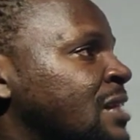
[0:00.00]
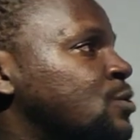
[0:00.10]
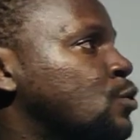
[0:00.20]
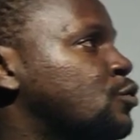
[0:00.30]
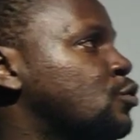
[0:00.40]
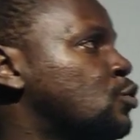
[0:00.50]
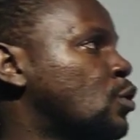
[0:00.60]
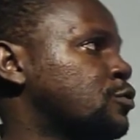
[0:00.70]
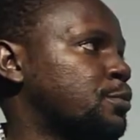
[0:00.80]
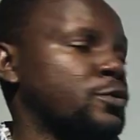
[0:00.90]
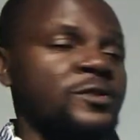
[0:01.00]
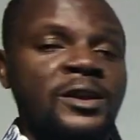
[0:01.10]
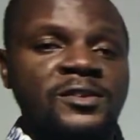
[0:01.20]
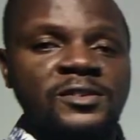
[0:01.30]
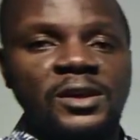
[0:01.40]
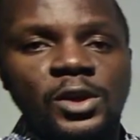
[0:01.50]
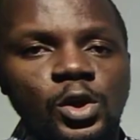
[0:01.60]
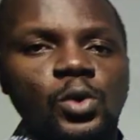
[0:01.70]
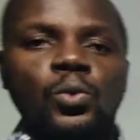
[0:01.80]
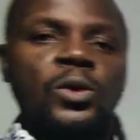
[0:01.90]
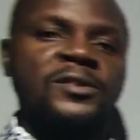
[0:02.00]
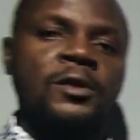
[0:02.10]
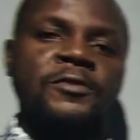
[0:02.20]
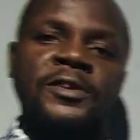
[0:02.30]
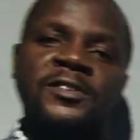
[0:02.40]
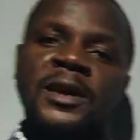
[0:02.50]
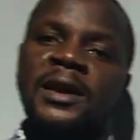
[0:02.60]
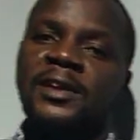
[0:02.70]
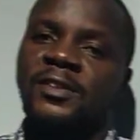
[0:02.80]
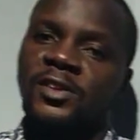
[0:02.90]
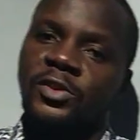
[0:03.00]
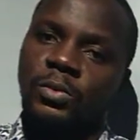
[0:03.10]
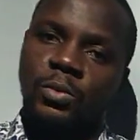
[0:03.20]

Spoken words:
that does not possess water of crystallization.